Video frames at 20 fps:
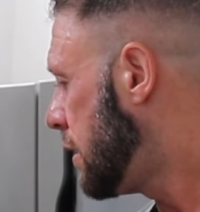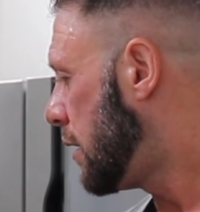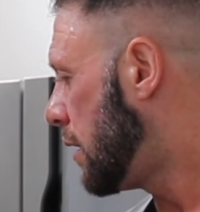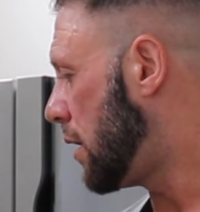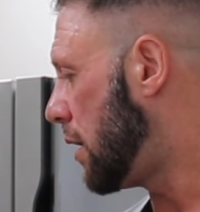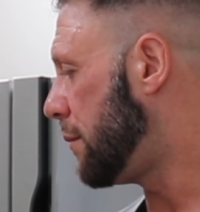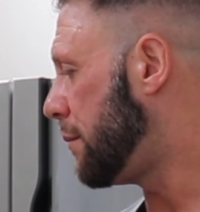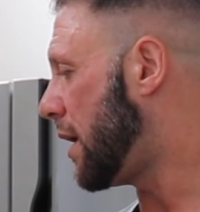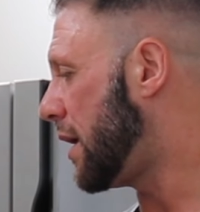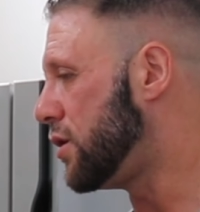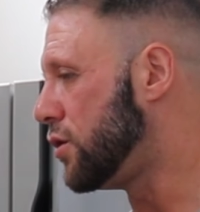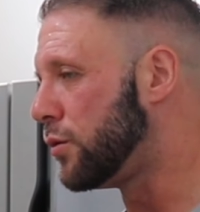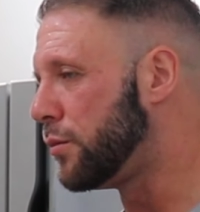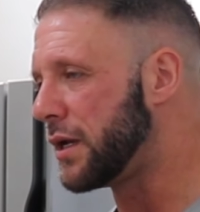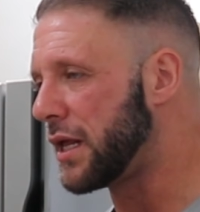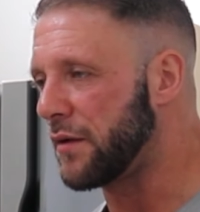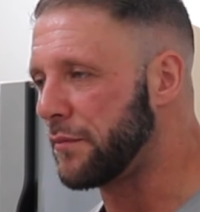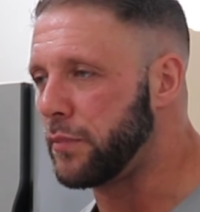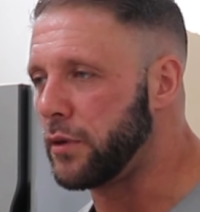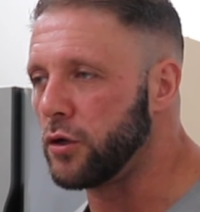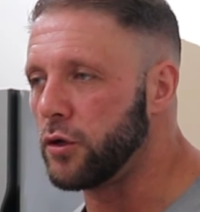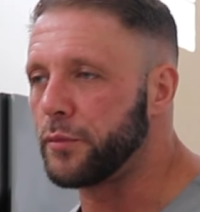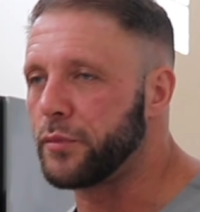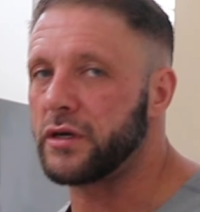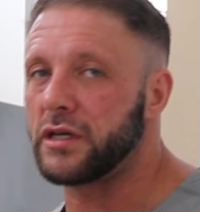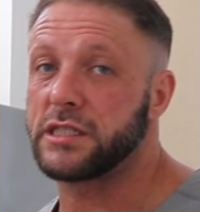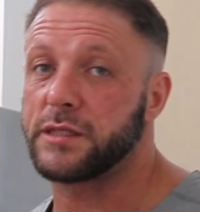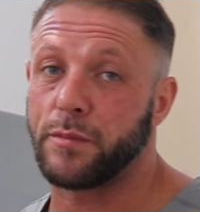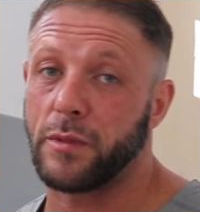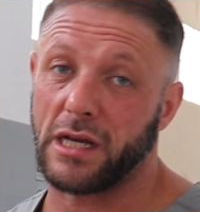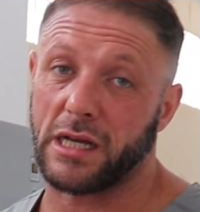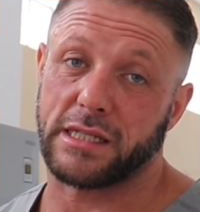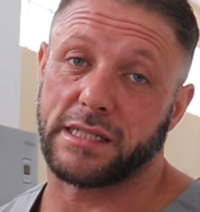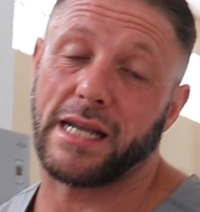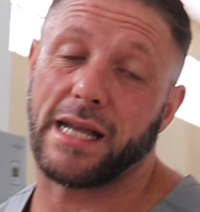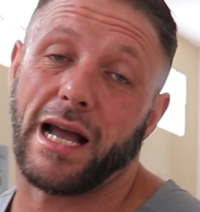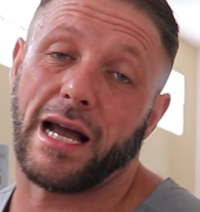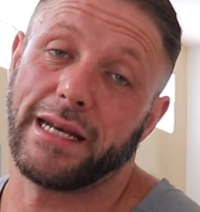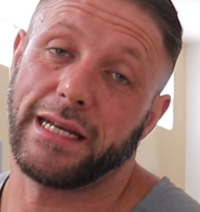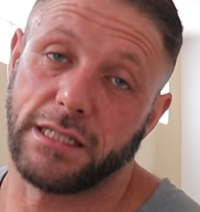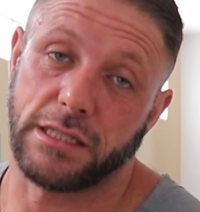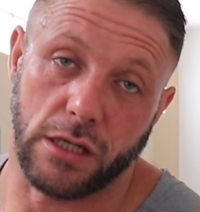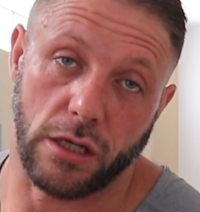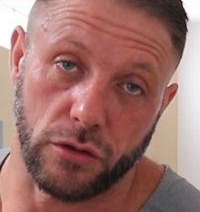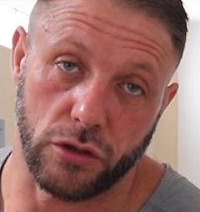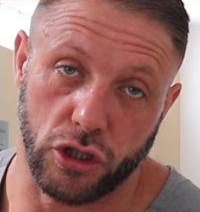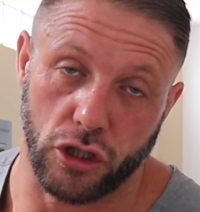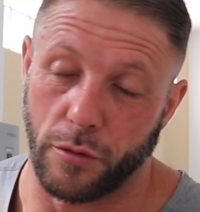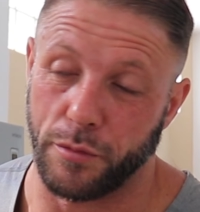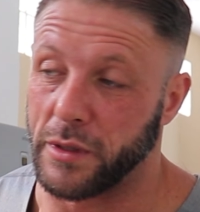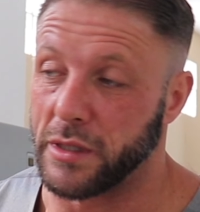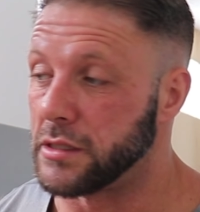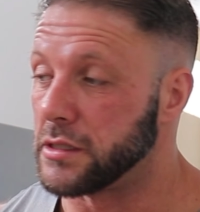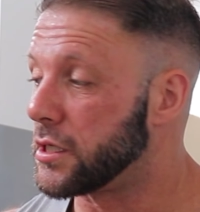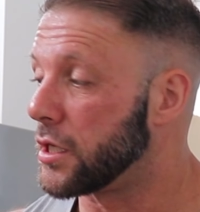Um, I normally have blueberries, but like I say, I need to go shopping.